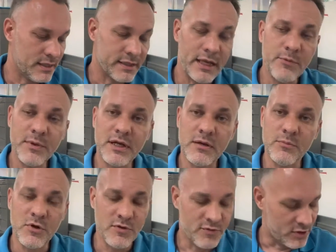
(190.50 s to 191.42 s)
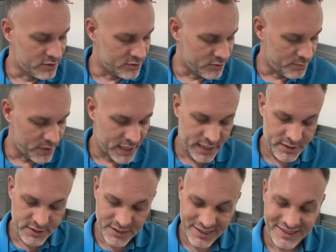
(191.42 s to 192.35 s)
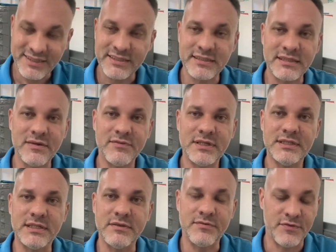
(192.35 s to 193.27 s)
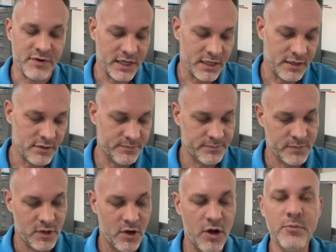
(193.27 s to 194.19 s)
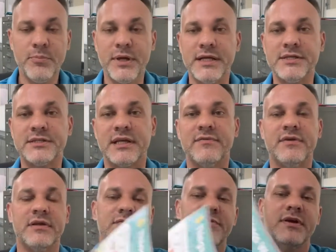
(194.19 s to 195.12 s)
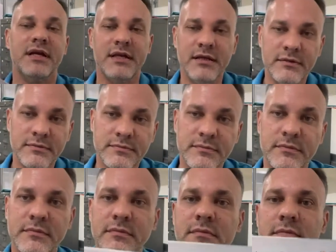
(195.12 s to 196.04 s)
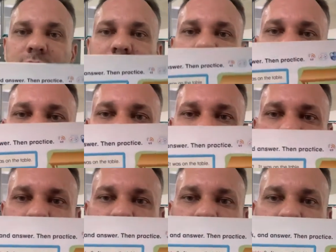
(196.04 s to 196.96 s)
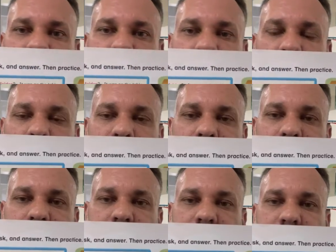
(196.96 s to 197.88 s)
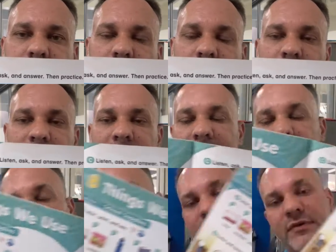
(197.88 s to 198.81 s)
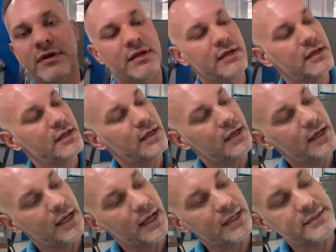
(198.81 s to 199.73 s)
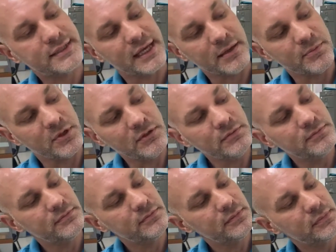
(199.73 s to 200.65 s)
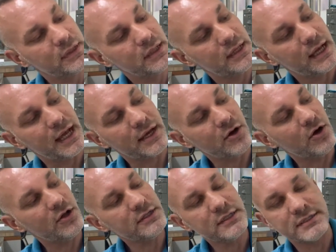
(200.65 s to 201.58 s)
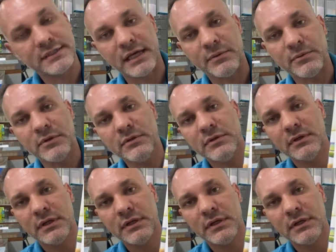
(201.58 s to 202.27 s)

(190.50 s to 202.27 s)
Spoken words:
Then we're going to move on to page 73. On page 73, right on top, we have a table, and on the table